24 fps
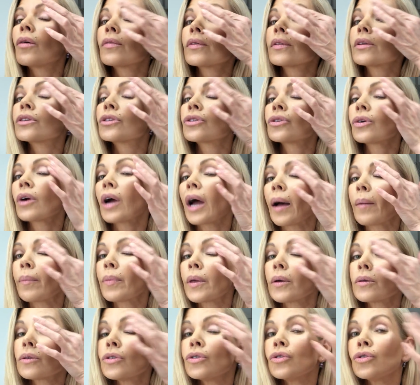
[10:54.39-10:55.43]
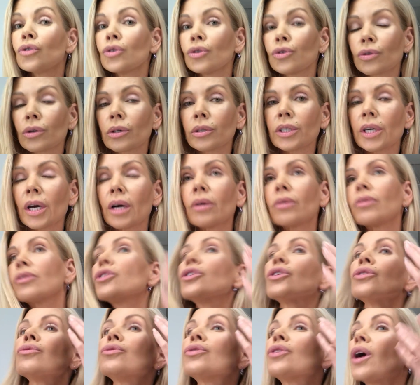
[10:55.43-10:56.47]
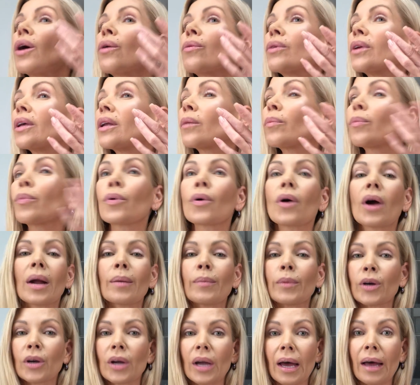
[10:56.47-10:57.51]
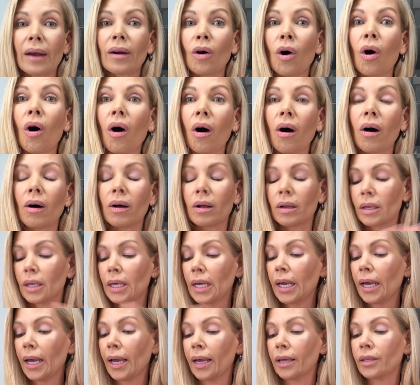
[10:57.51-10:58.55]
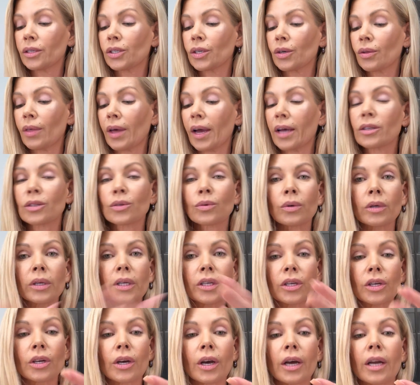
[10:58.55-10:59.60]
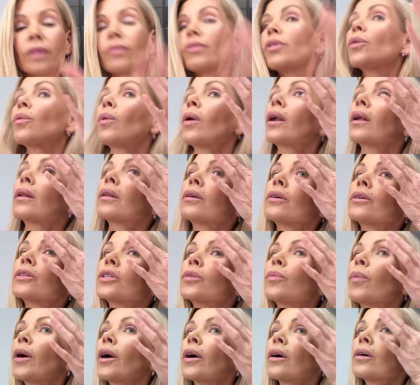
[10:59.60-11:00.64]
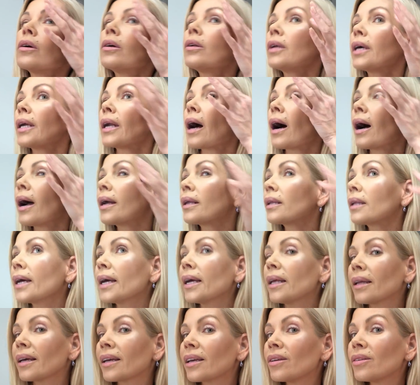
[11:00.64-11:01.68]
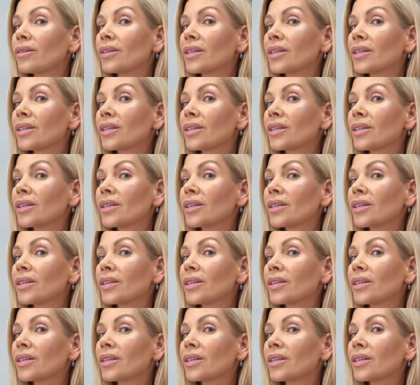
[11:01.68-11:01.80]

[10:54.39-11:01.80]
the strip. Those neutral tones, you don't need a primer at all. And so that's really good. If you want a little sparkle and highlight like you